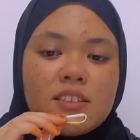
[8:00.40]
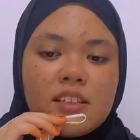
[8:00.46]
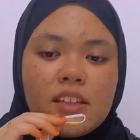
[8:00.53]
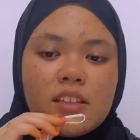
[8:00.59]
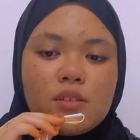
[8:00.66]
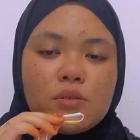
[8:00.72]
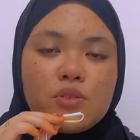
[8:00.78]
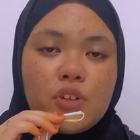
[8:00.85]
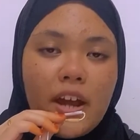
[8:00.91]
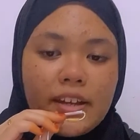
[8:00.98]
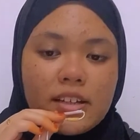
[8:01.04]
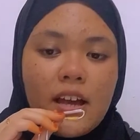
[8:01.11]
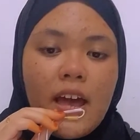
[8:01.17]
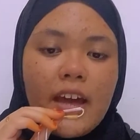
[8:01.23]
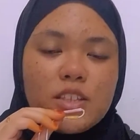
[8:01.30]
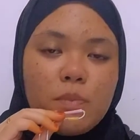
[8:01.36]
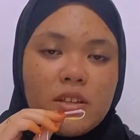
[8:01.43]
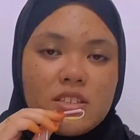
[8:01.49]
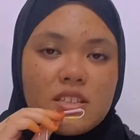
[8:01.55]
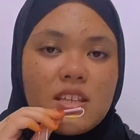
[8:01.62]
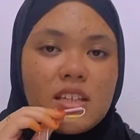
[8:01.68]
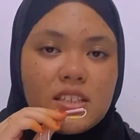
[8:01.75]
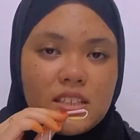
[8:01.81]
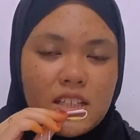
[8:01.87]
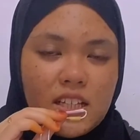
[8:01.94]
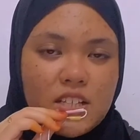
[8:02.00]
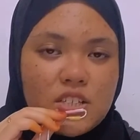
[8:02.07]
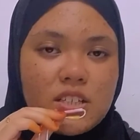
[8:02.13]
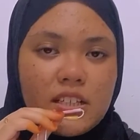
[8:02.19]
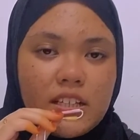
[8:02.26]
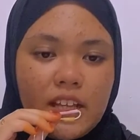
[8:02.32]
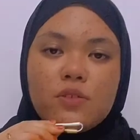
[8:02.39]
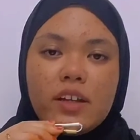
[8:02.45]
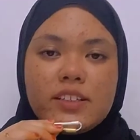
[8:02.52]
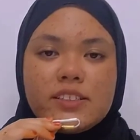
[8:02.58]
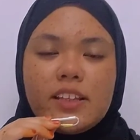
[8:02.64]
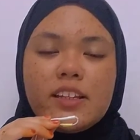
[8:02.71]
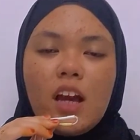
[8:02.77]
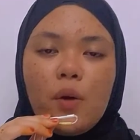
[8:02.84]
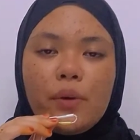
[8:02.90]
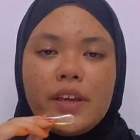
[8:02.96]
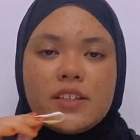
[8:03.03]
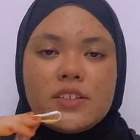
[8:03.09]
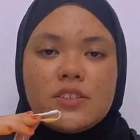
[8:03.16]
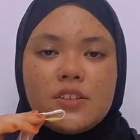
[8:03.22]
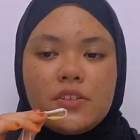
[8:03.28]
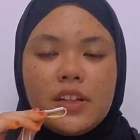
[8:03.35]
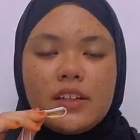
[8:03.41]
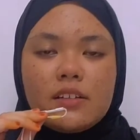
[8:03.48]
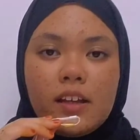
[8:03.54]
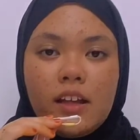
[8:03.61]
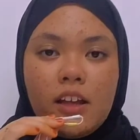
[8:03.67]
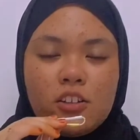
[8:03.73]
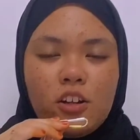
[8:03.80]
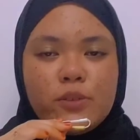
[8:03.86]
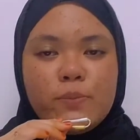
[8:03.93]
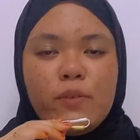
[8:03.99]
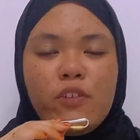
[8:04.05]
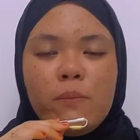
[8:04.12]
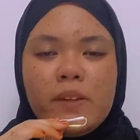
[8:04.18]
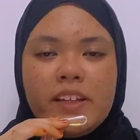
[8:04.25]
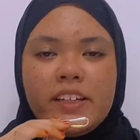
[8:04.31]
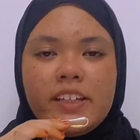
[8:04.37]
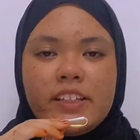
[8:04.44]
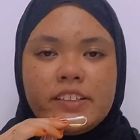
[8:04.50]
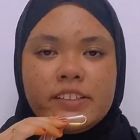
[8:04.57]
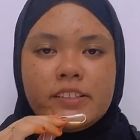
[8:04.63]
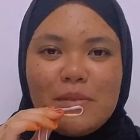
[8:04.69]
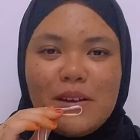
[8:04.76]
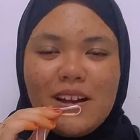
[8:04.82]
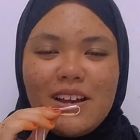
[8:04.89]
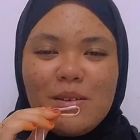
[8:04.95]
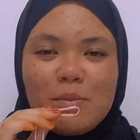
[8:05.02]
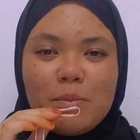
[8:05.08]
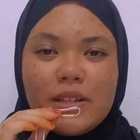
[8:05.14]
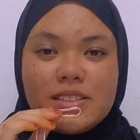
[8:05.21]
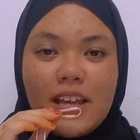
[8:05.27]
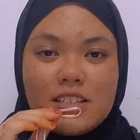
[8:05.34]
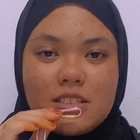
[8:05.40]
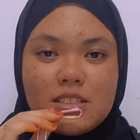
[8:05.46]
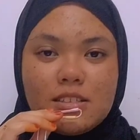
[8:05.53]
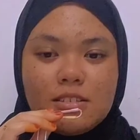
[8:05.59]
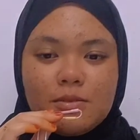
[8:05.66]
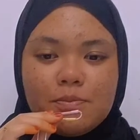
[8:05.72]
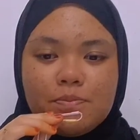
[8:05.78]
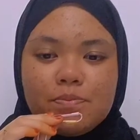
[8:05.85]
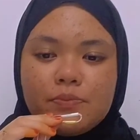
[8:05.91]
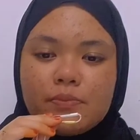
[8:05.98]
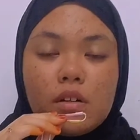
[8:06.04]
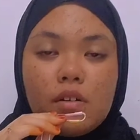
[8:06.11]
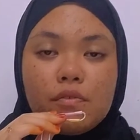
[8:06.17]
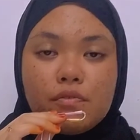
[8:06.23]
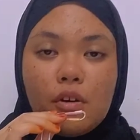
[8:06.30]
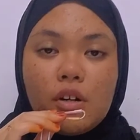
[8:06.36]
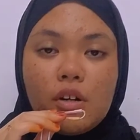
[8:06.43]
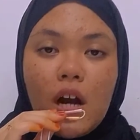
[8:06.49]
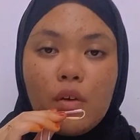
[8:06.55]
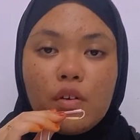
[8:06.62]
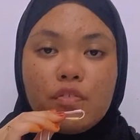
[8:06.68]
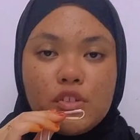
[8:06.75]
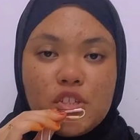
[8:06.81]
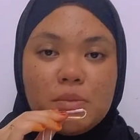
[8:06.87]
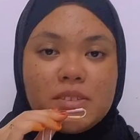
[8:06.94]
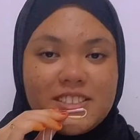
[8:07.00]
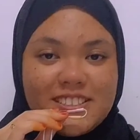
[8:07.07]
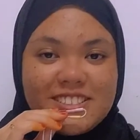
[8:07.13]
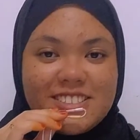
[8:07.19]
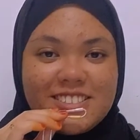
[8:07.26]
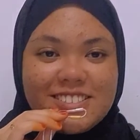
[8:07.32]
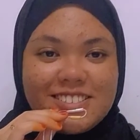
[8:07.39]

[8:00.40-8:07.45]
need to track expenses diligently to understand our historic costs before planning the best action for our future business.